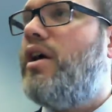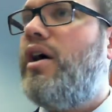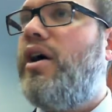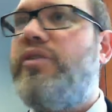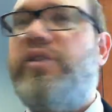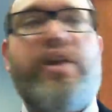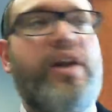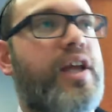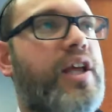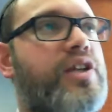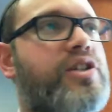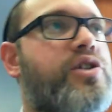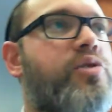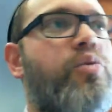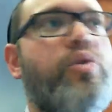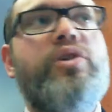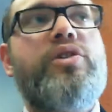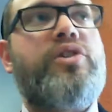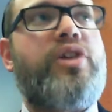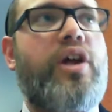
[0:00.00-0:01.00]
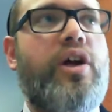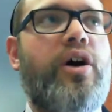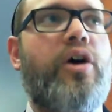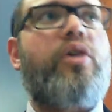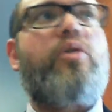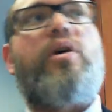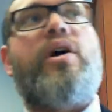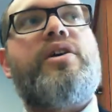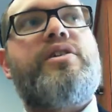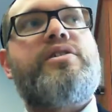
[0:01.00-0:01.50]
then I guess you wouldn't take a
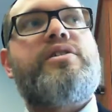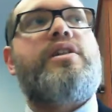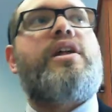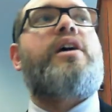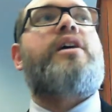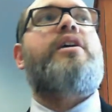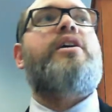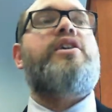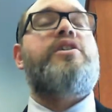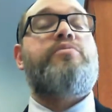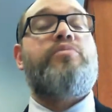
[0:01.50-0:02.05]
price in that case.